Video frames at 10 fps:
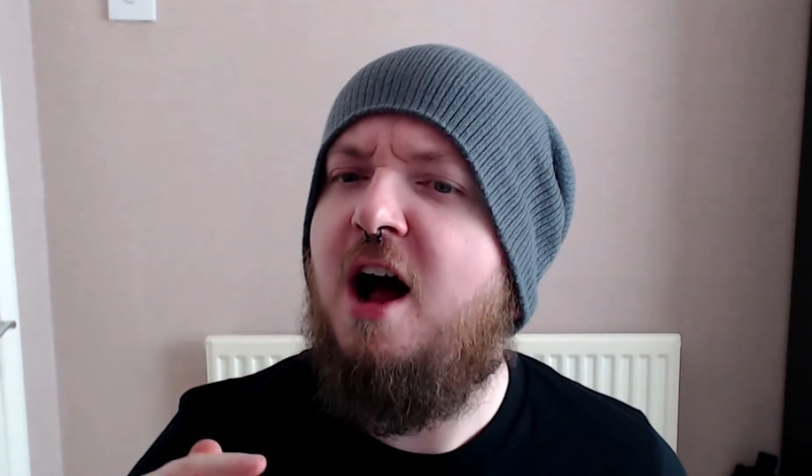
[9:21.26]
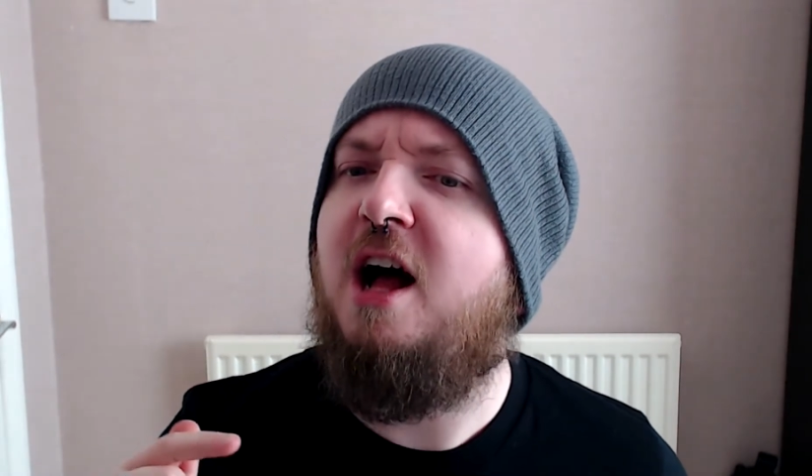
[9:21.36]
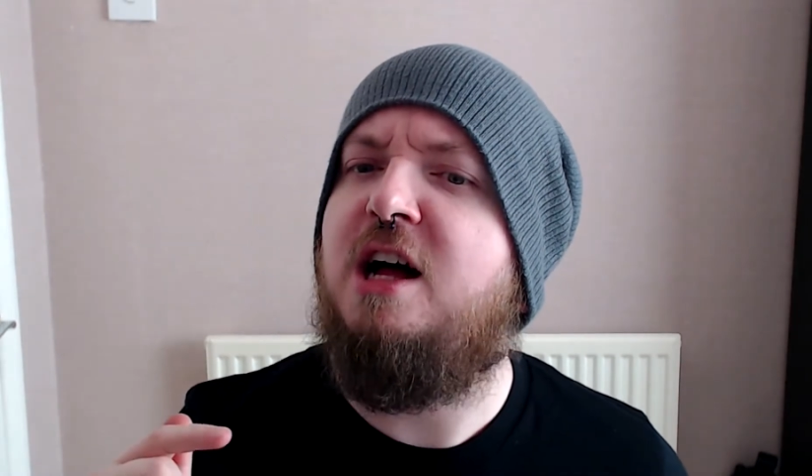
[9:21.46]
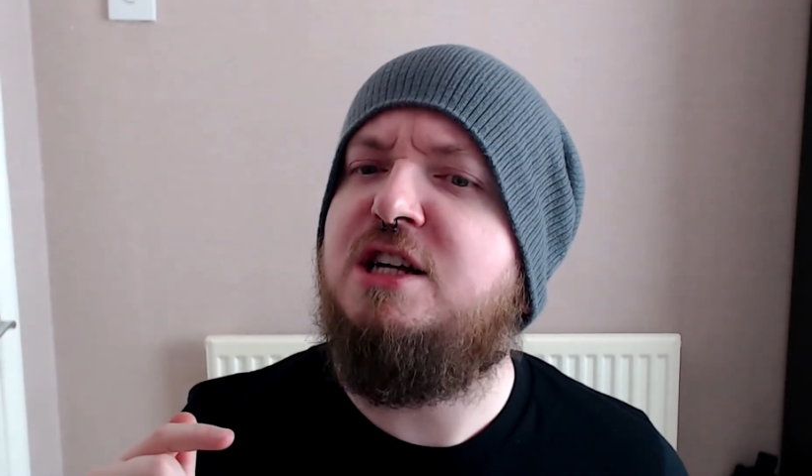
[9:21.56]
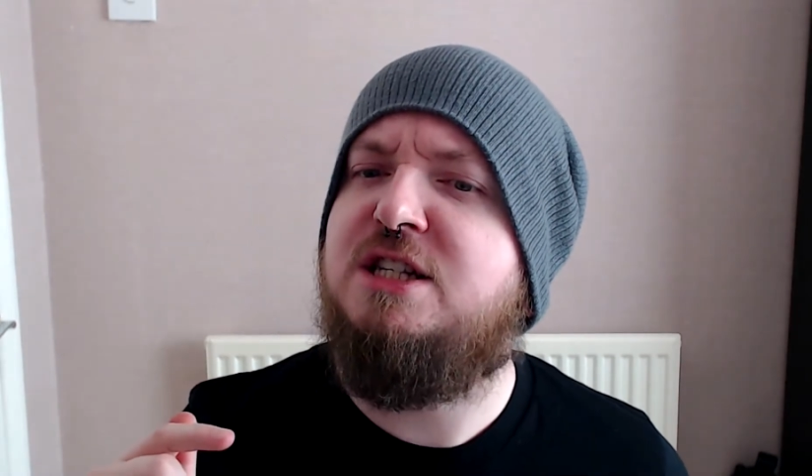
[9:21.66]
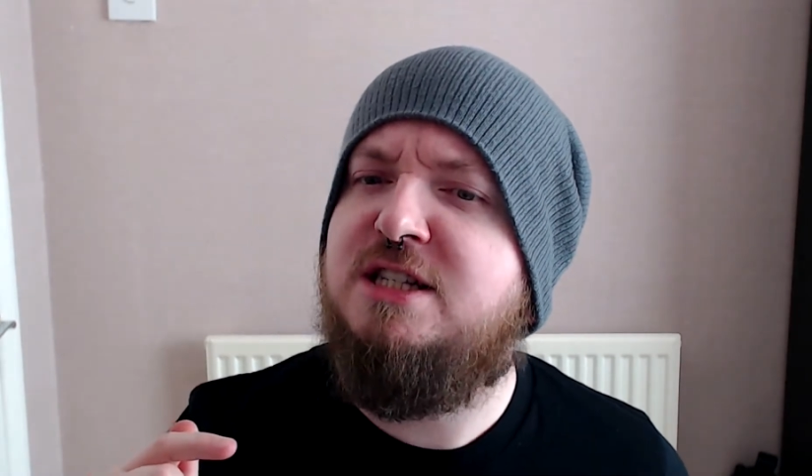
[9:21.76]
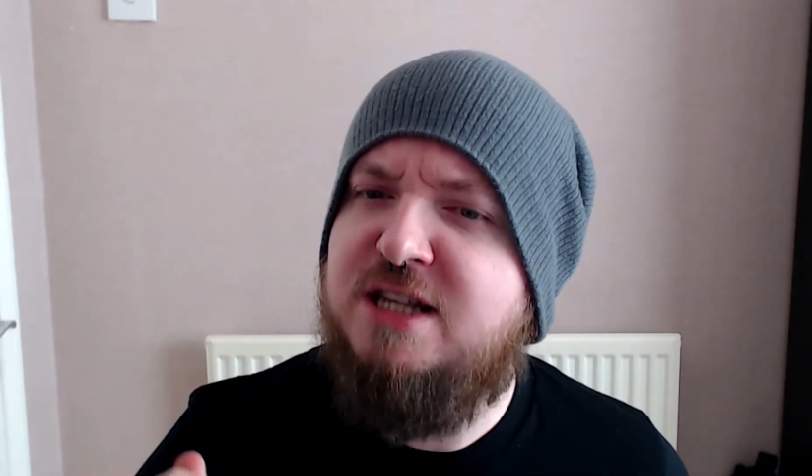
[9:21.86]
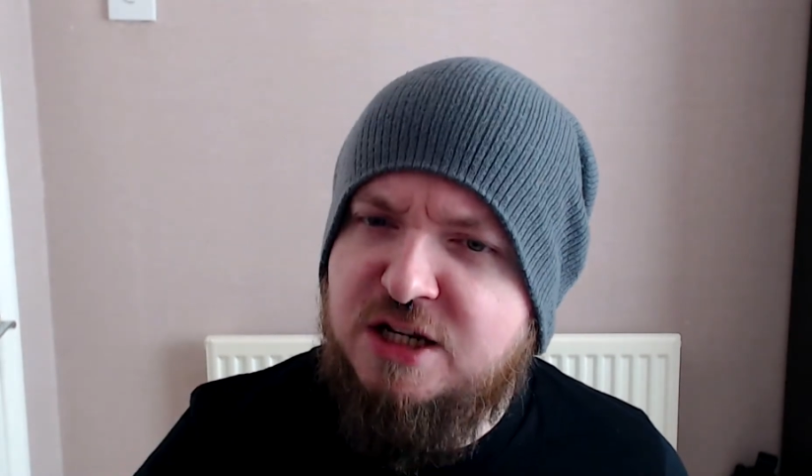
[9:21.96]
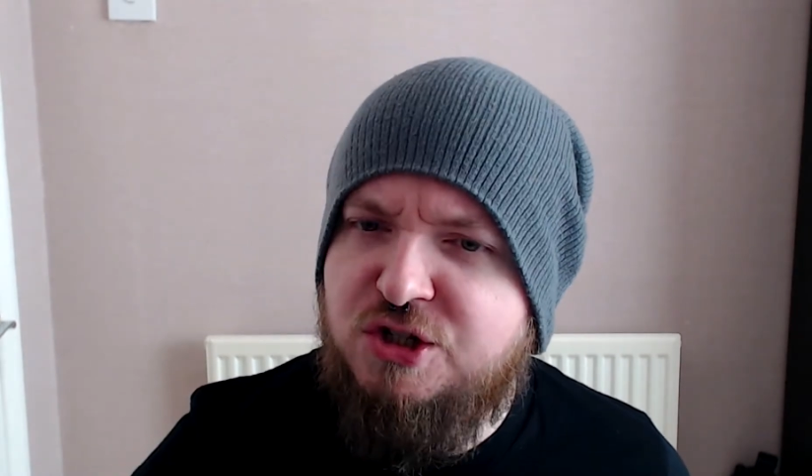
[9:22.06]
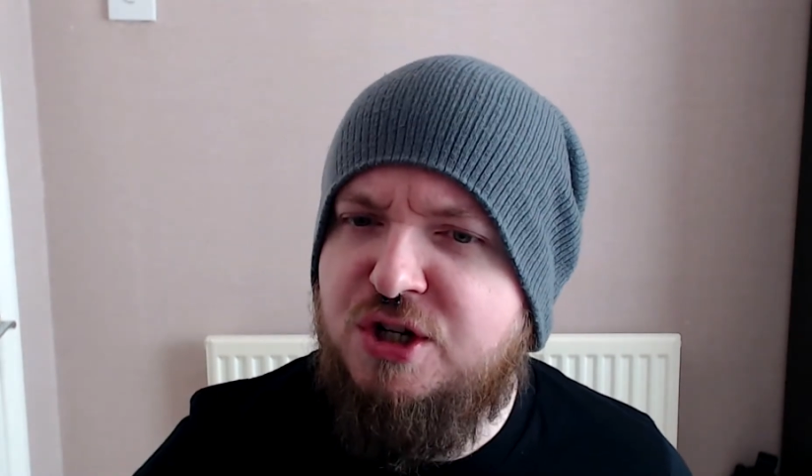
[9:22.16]

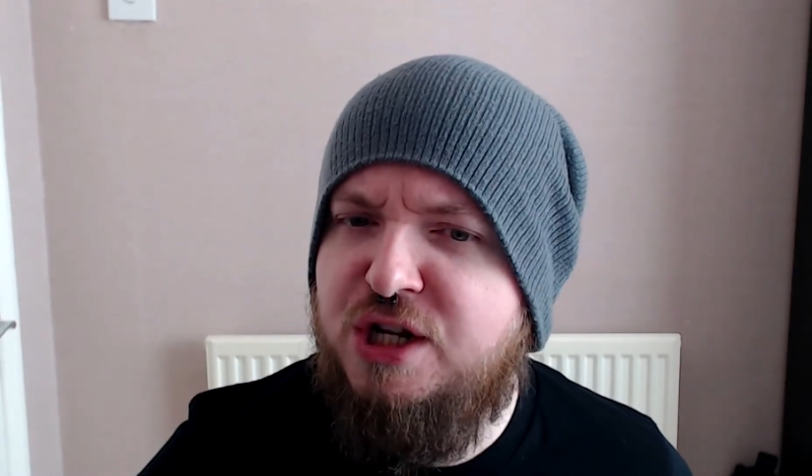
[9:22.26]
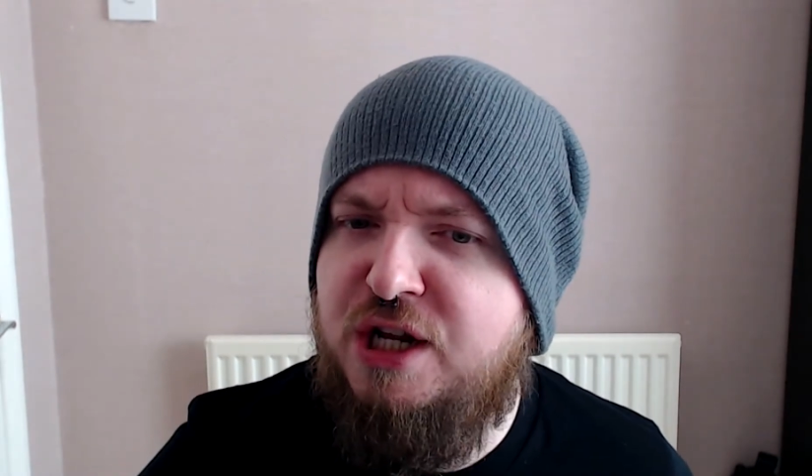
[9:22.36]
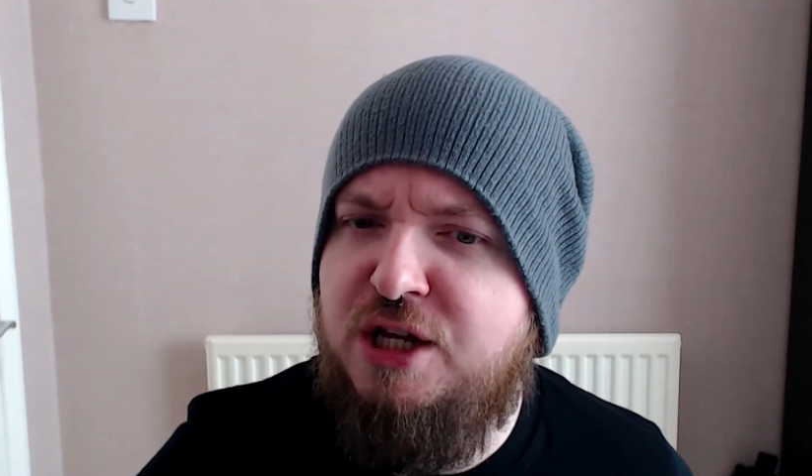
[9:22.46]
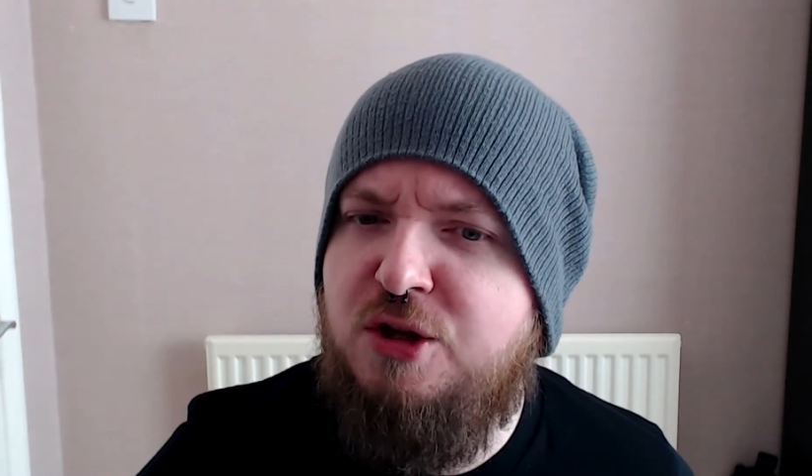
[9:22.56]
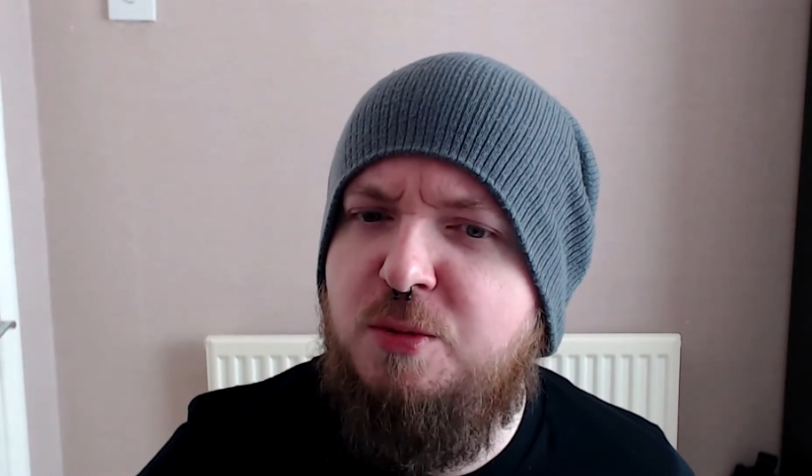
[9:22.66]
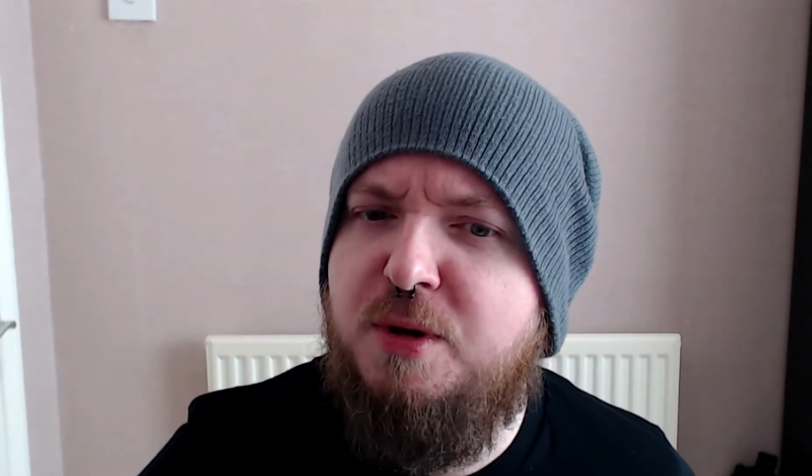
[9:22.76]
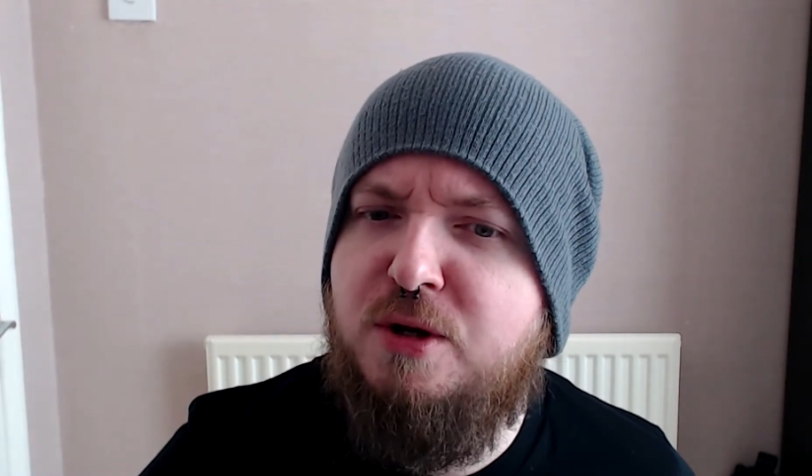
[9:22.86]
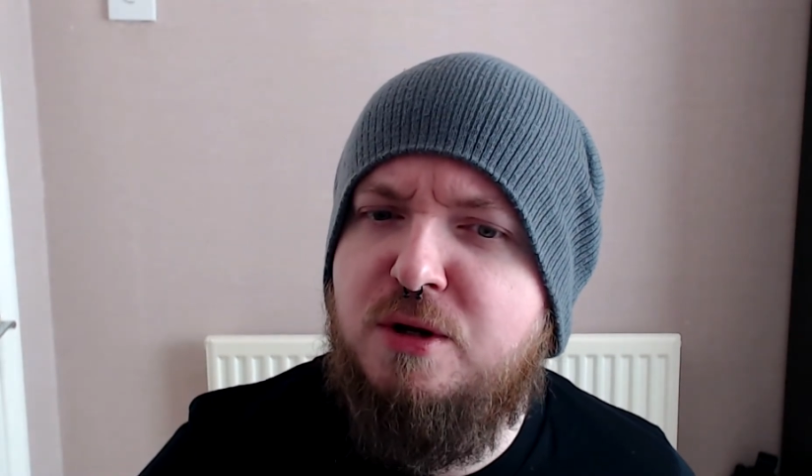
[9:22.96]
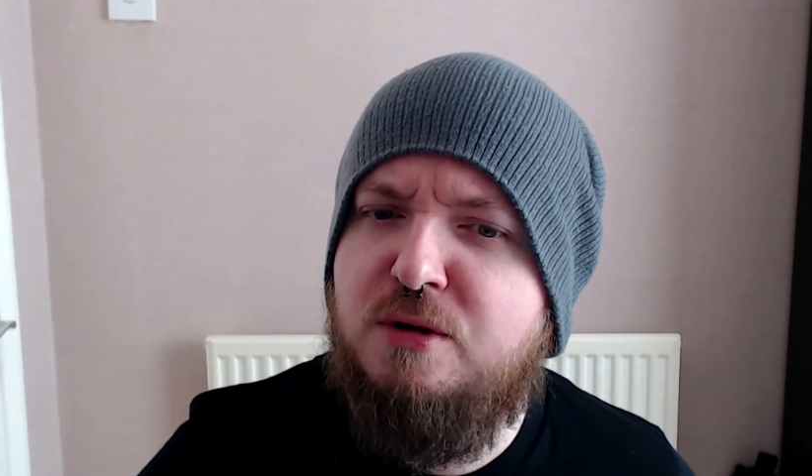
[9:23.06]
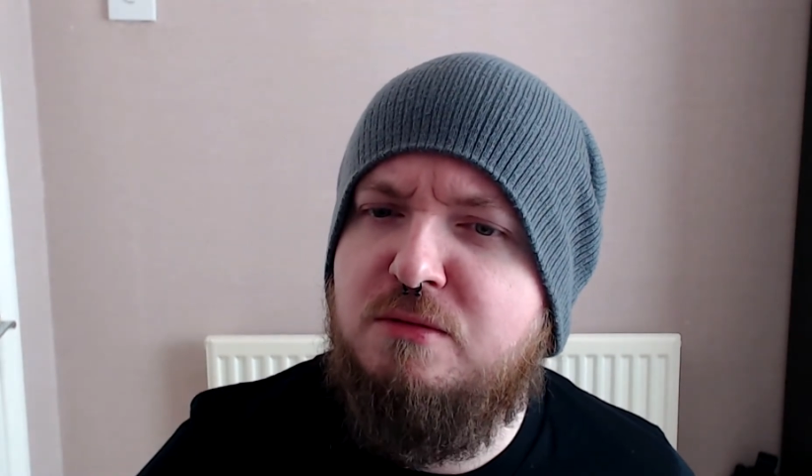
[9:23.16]
Essentially,
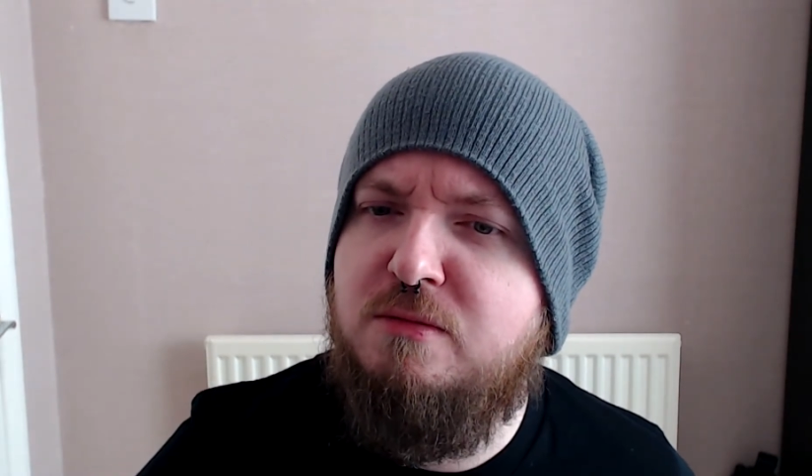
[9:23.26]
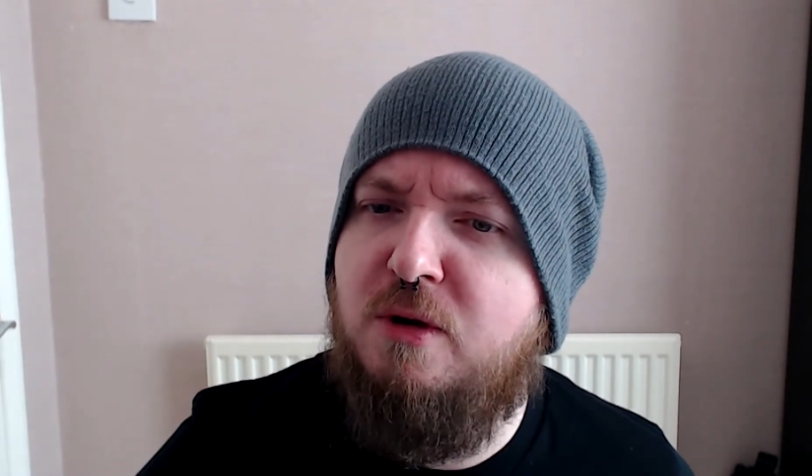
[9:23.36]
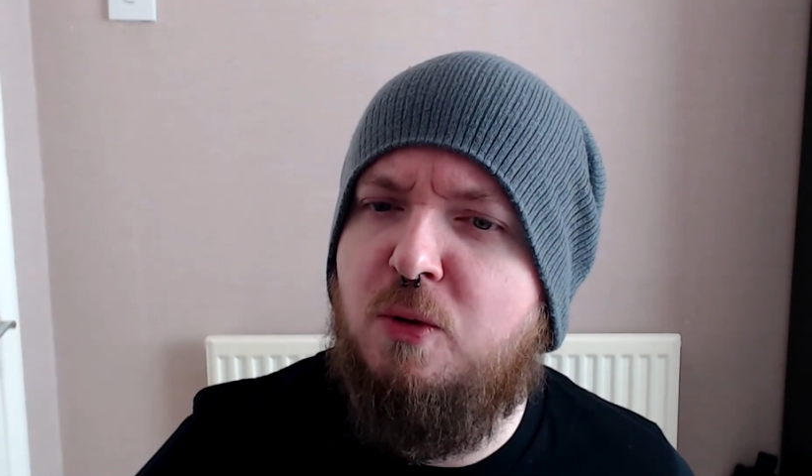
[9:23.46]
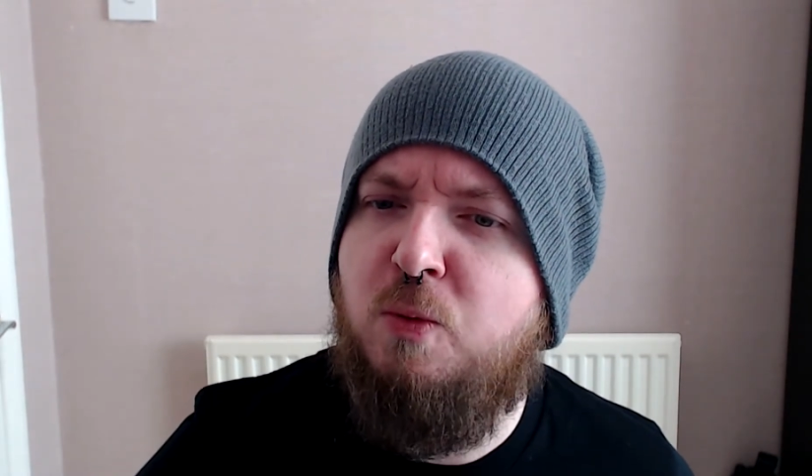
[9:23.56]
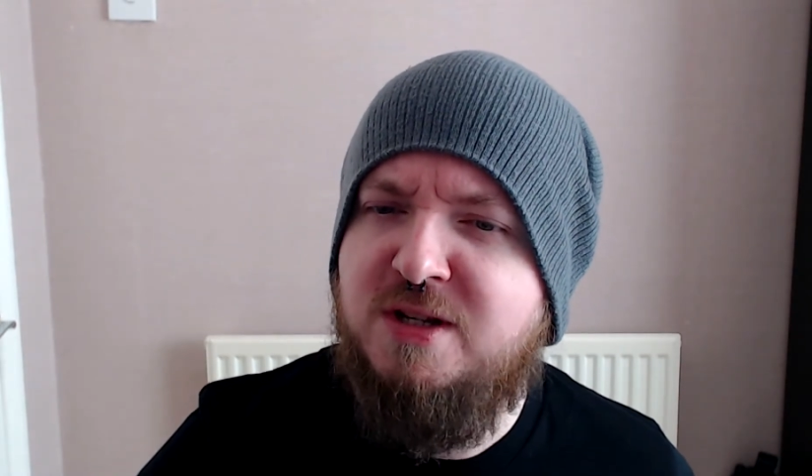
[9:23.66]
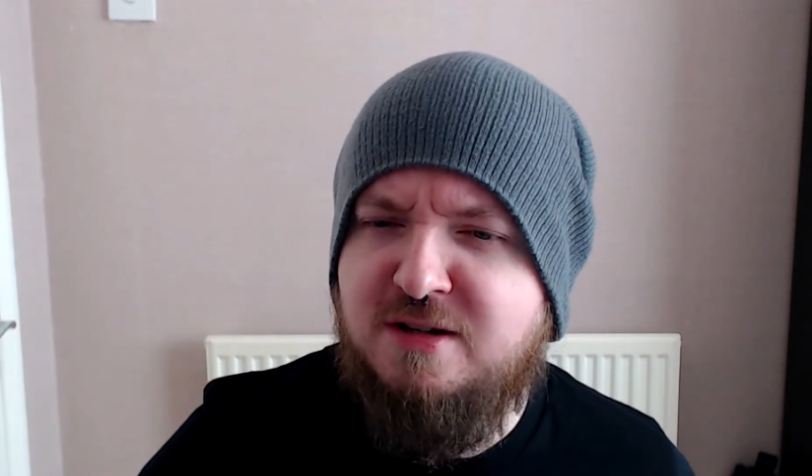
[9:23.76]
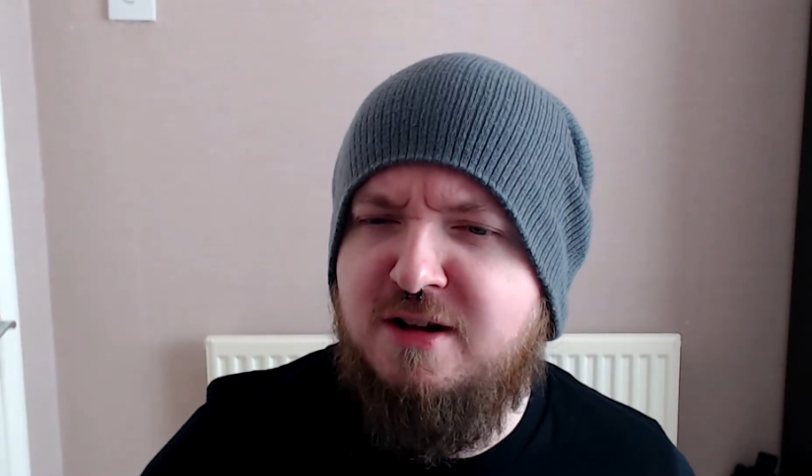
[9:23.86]
a wizard